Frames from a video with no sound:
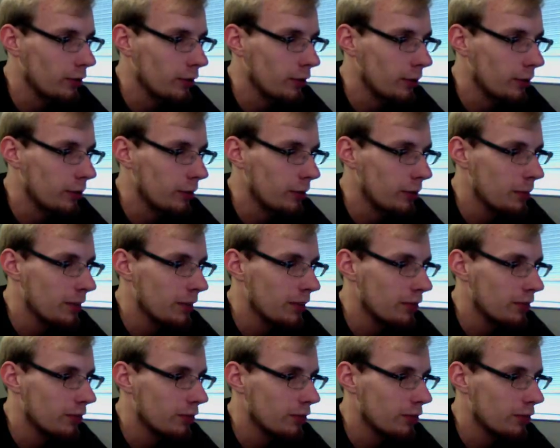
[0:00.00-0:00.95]
I'm going to be
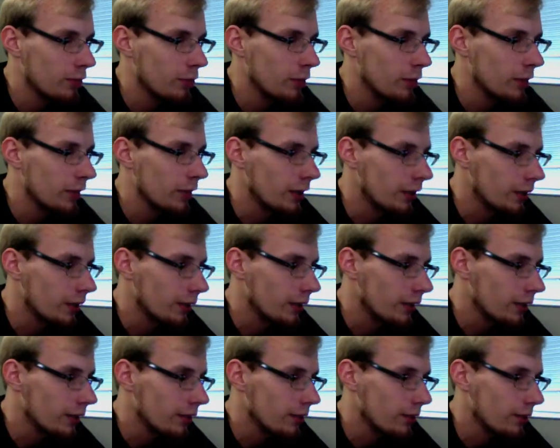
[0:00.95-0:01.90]
extruding on
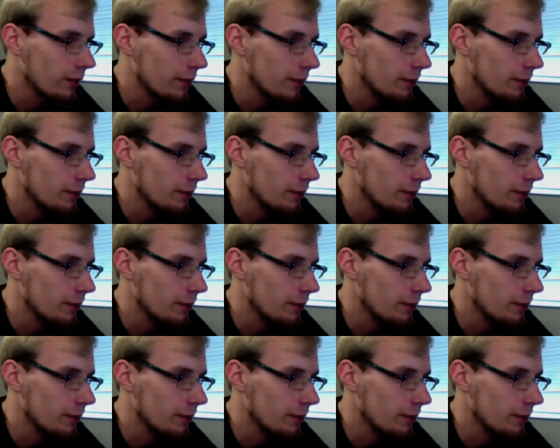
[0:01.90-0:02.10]
this.